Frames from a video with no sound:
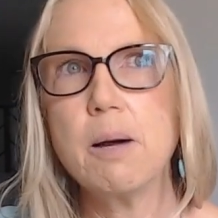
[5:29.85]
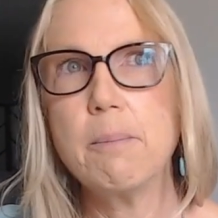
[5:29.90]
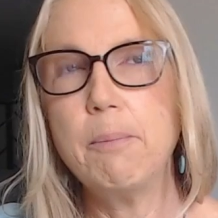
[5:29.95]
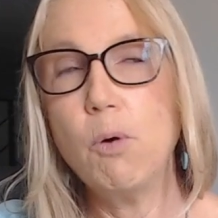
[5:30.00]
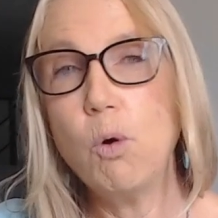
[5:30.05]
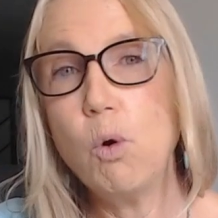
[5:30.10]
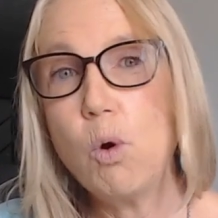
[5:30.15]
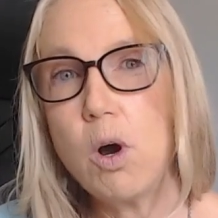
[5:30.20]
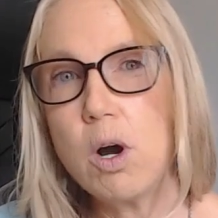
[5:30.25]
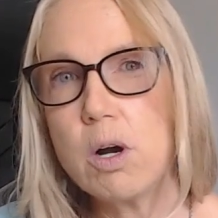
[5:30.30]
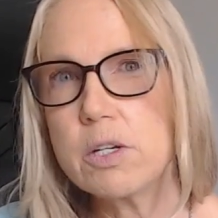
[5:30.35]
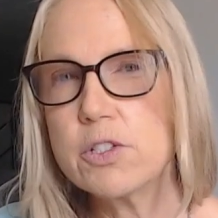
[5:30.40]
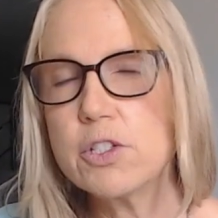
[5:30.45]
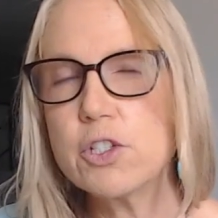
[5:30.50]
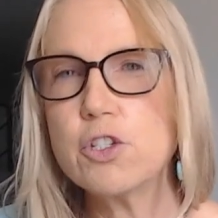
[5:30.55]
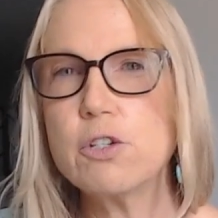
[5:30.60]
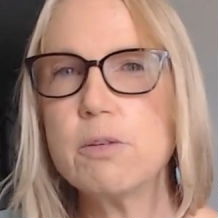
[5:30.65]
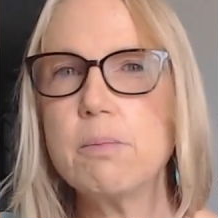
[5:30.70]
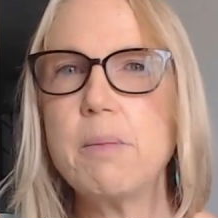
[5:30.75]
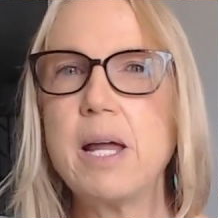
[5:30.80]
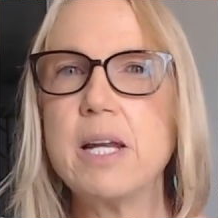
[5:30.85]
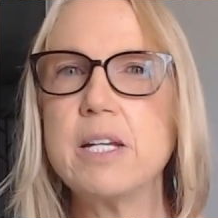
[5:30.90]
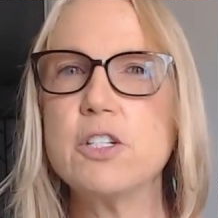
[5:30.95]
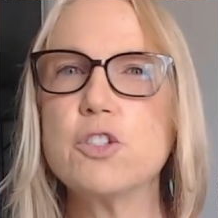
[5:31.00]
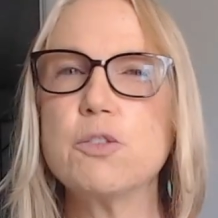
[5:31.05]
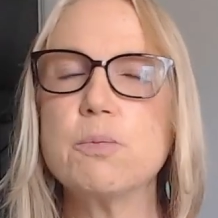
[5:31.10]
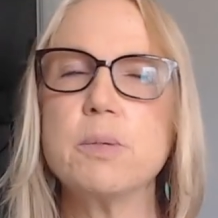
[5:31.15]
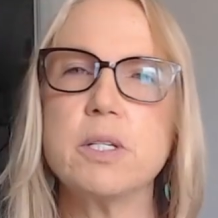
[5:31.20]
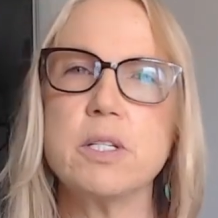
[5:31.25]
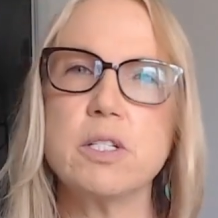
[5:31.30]
poor oxygen
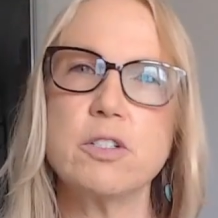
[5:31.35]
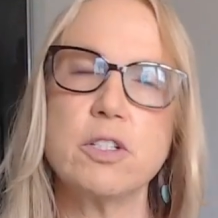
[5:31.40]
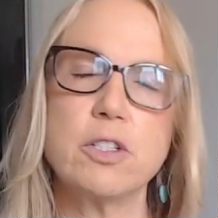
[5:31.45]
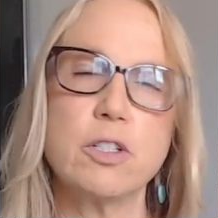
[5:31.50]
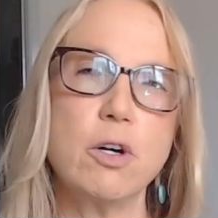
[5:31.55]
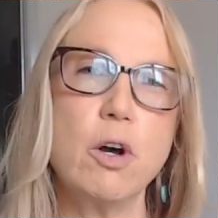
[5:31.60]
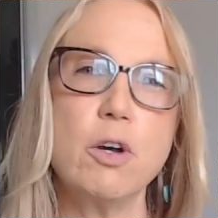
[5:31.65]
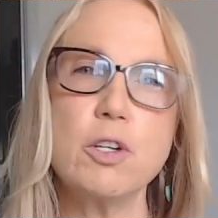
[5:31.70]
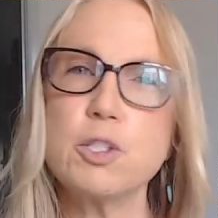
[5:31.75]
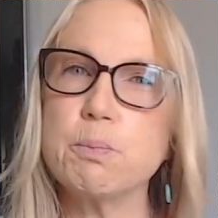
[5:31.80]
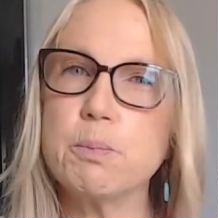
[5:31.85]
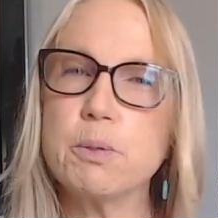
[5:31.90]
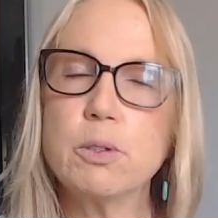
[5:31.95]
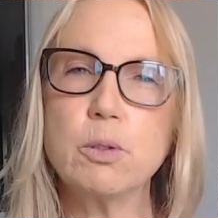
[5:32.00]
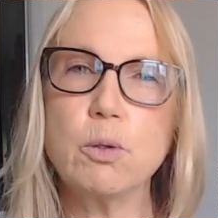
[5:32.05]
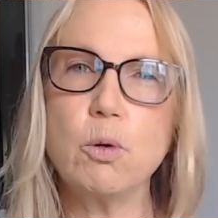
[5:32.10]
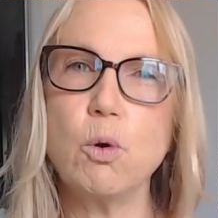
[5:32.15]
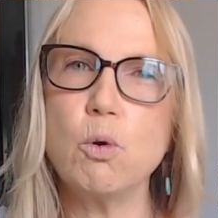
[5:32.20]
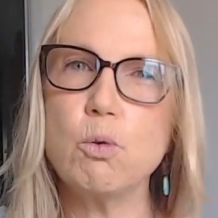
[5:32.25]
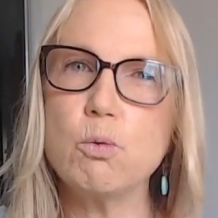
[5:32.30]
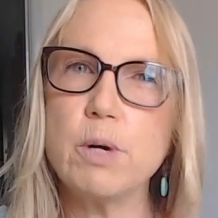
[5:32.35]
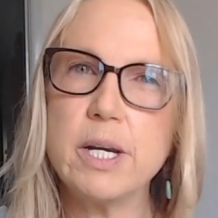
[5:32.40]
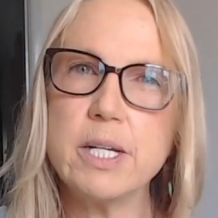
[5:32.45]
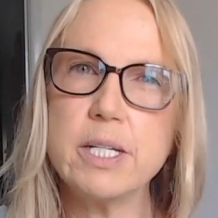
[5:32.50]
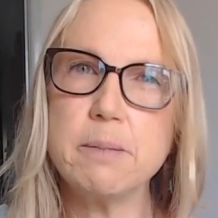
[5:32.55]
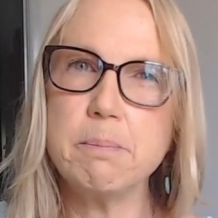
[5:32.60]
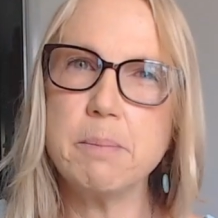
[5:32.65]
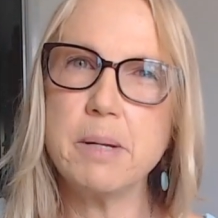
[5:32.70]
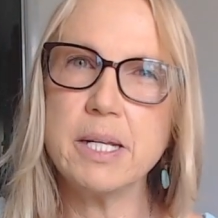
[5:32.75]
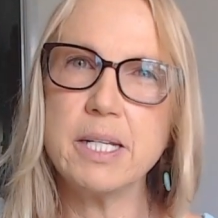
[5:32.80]
management, and the hospital
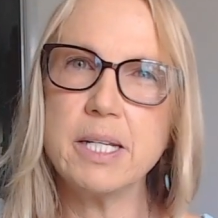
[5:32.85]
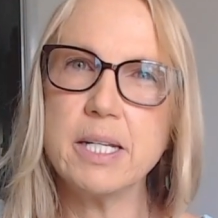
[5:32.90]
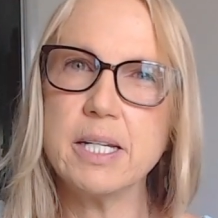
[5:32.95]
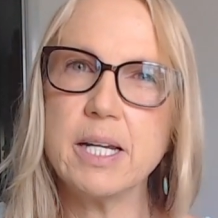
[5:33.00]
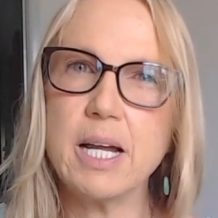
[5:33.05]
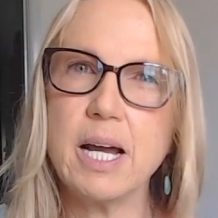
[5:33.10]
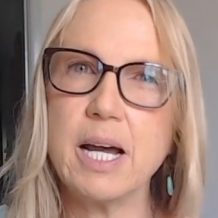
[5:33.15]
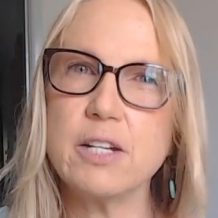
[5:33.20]
already being